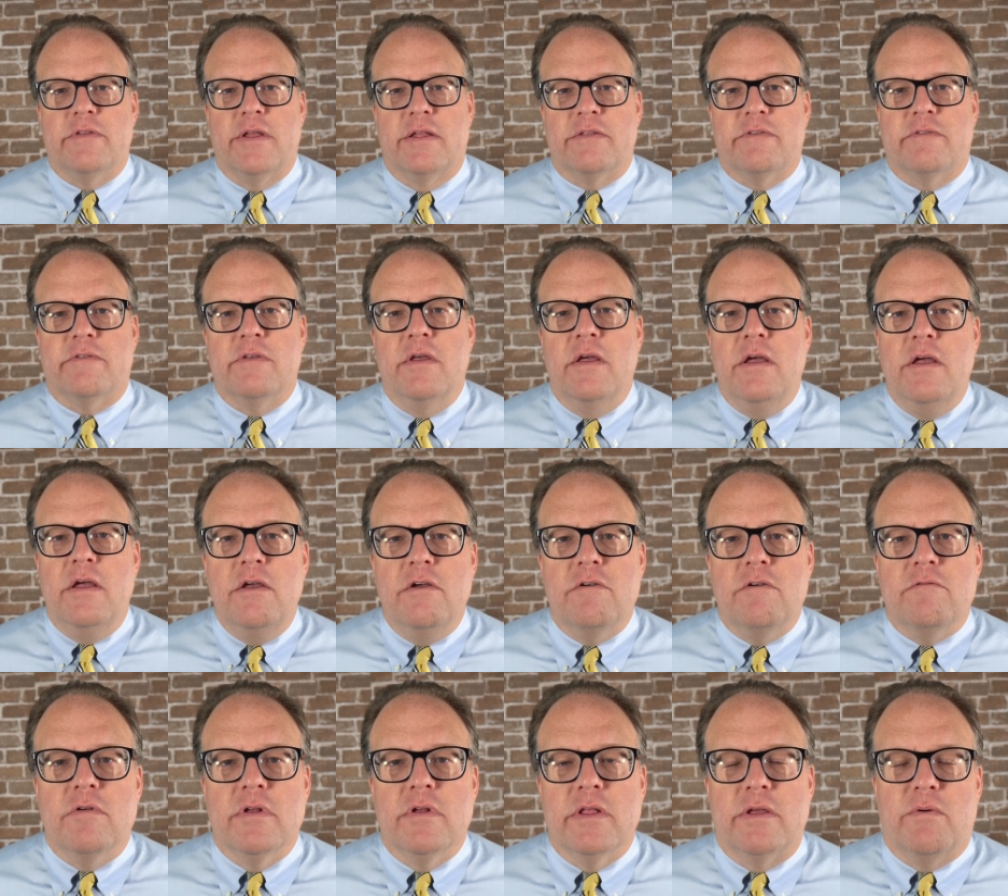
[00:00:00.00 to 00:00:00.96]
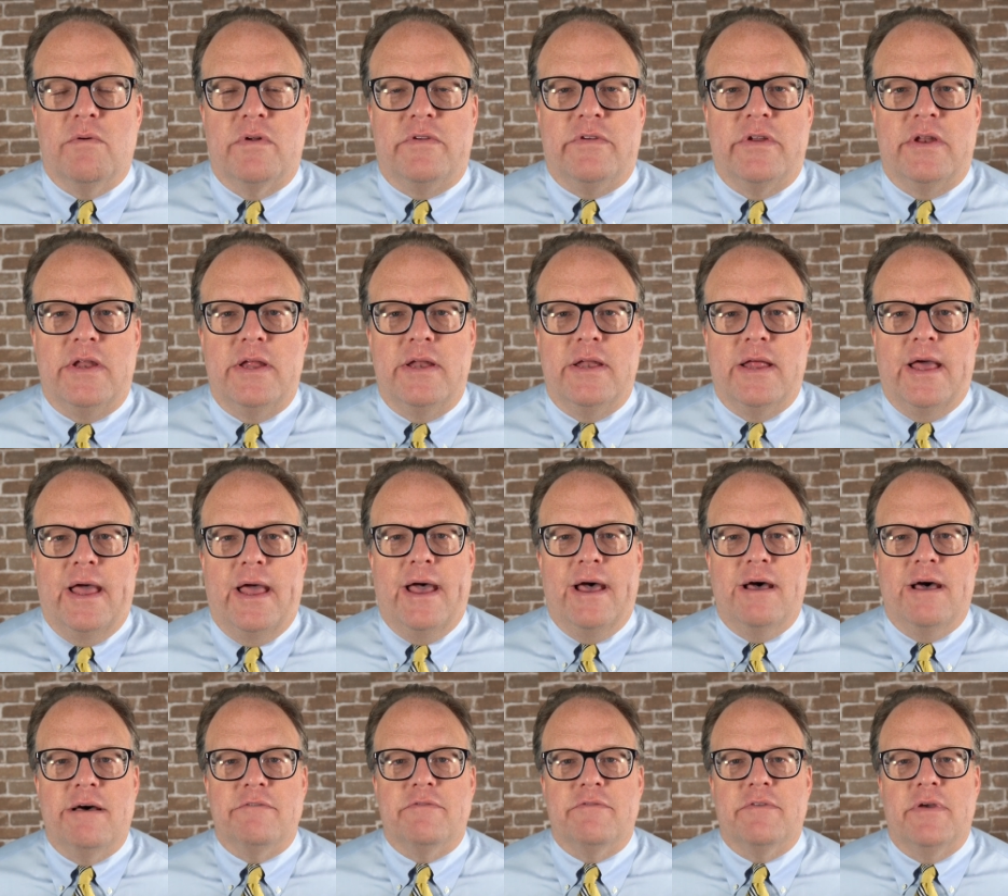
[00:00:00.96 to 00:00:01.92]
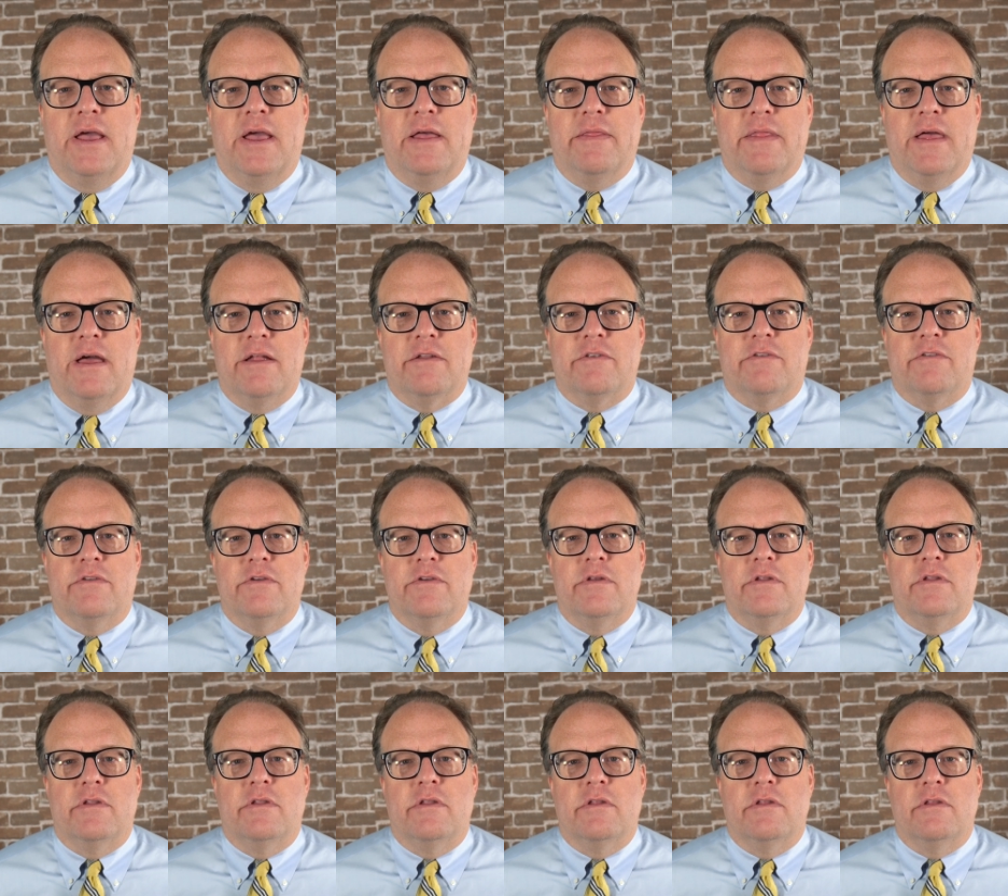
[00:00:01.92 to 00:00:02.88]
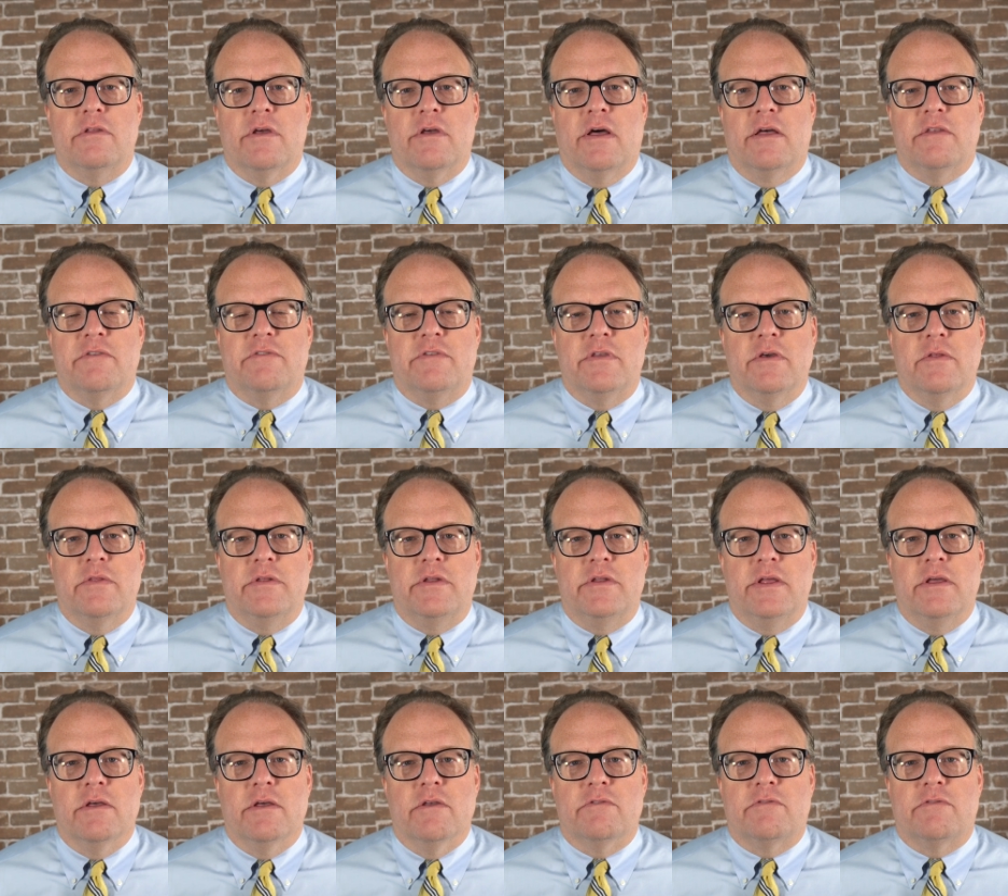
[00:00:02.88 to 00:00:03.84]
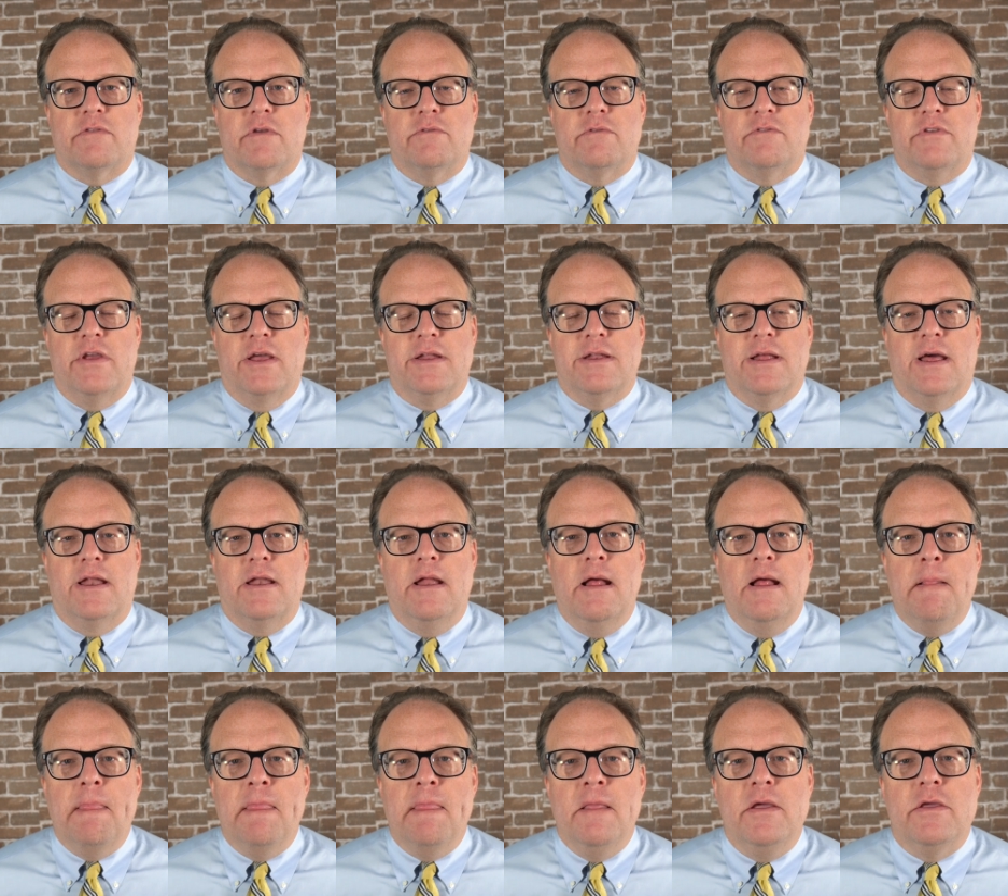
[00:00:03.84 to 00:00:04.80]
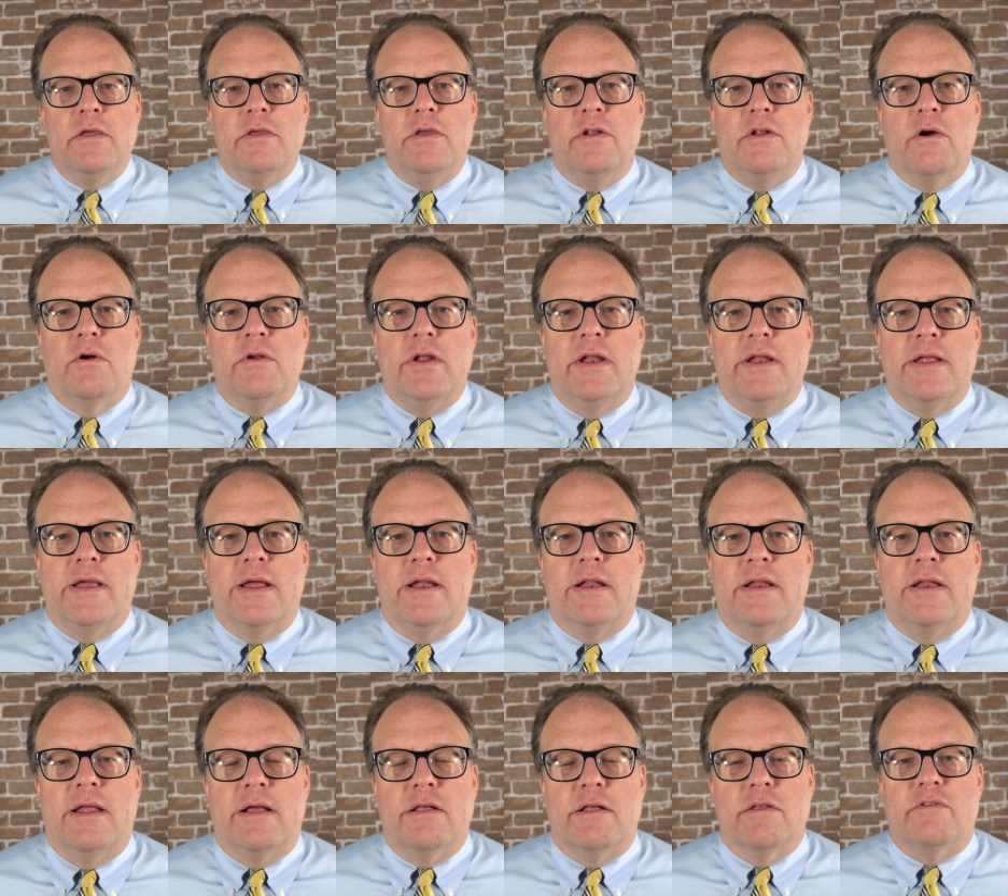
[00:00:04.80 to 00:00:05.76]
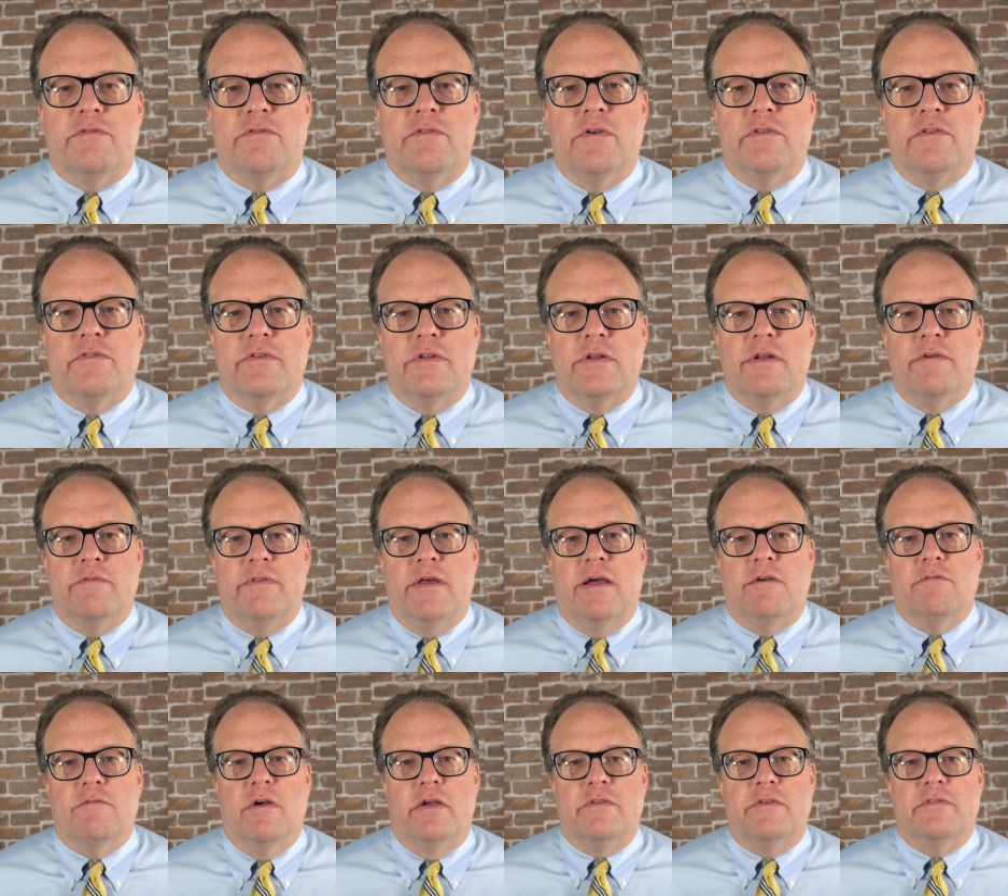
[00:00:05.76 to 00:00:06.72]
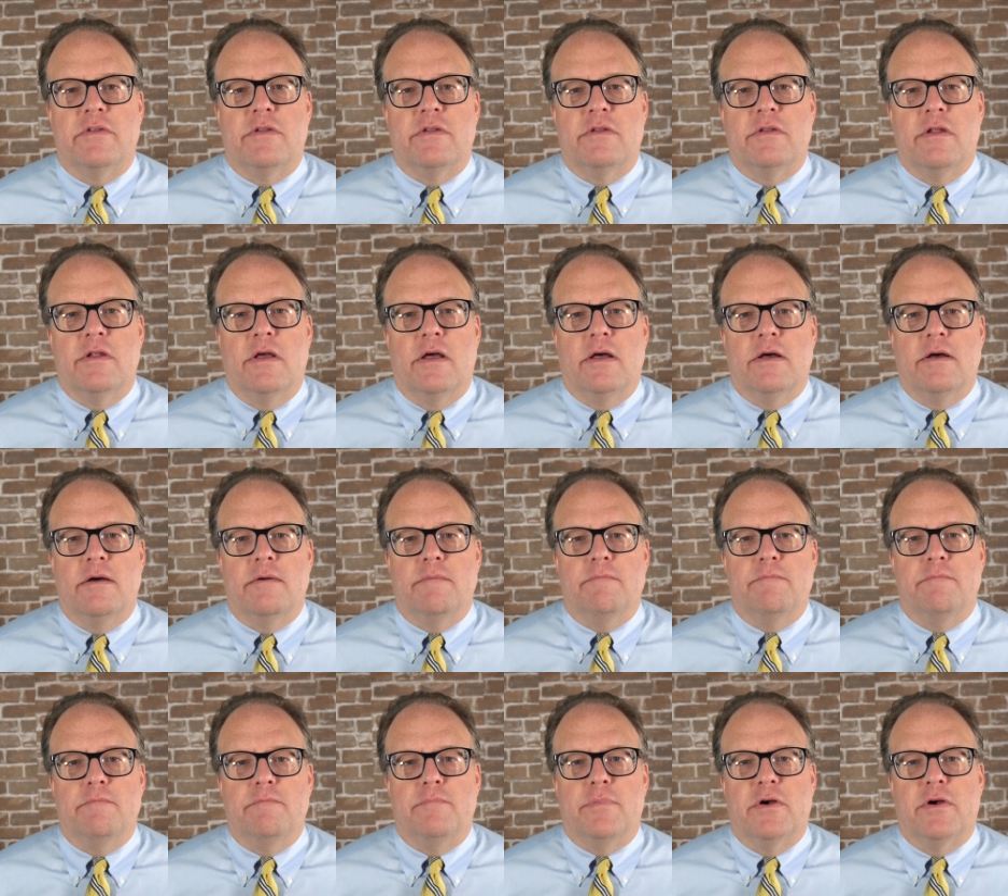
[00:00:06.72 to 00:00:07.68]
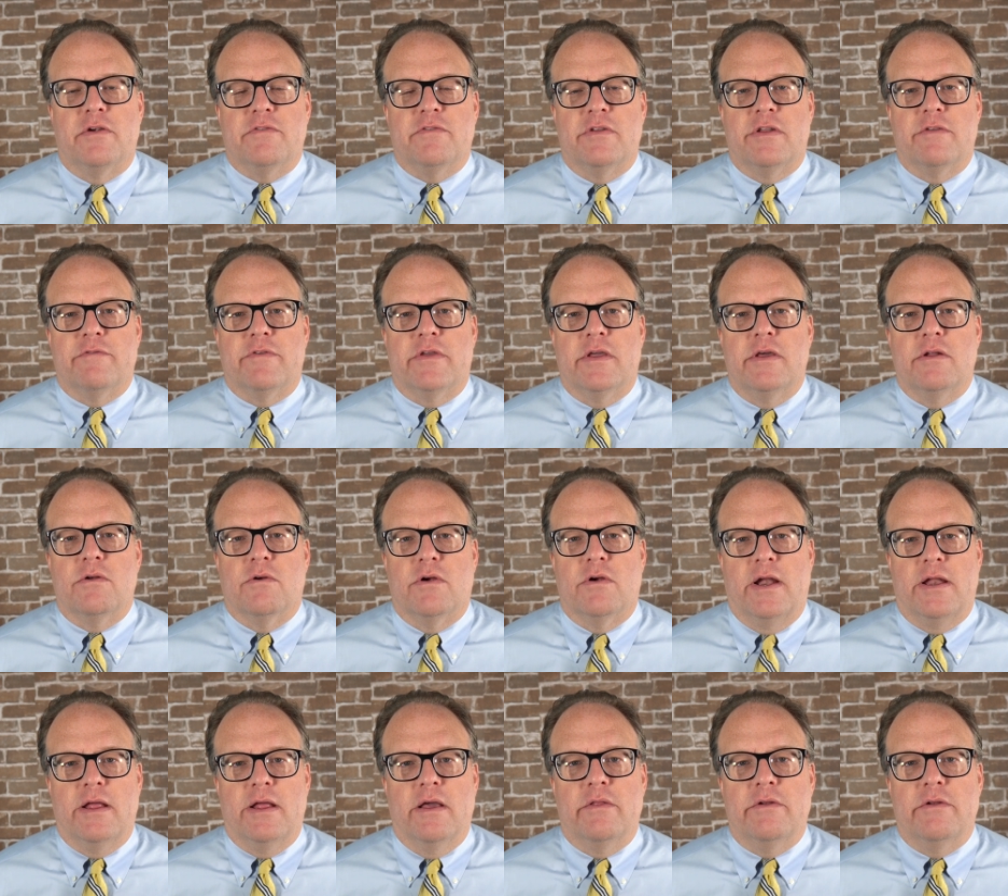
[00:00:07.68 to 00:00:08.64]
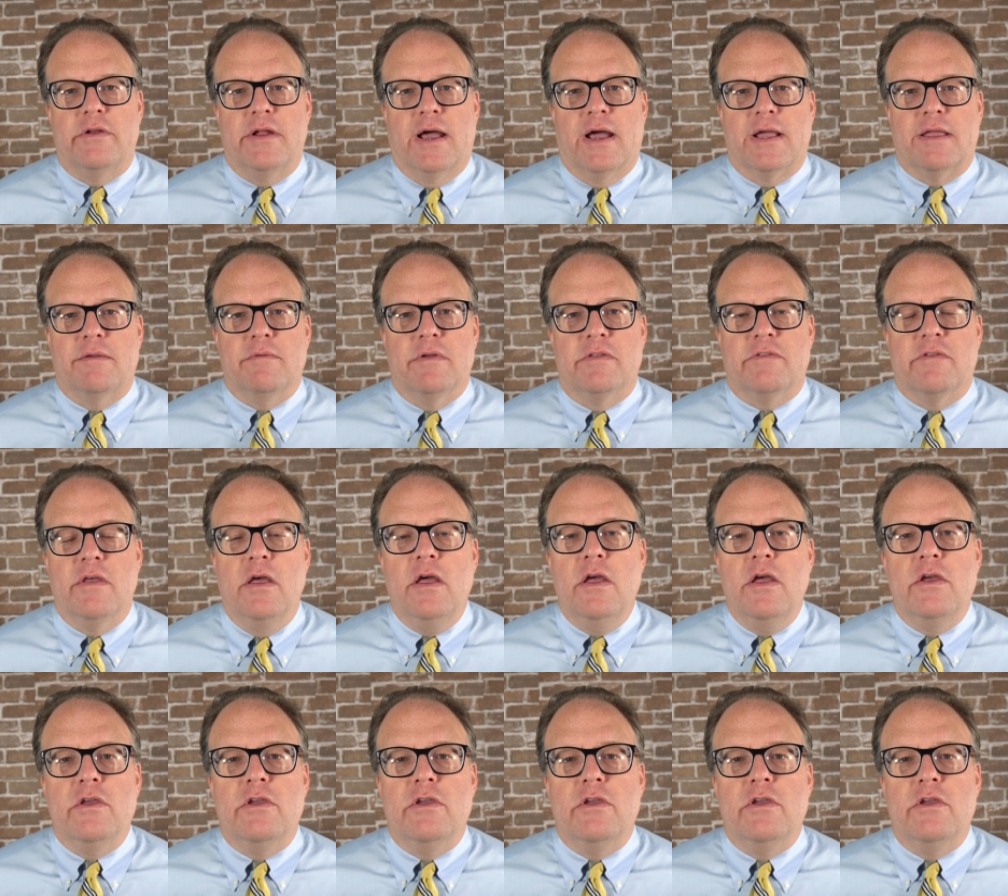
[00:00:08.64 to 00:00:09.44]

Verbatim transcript: That's really what you need to have, and that should uh, seal the deal. So, J. Adnan, you don't need to get an English version of that Russian um, birth certificate or any other documents.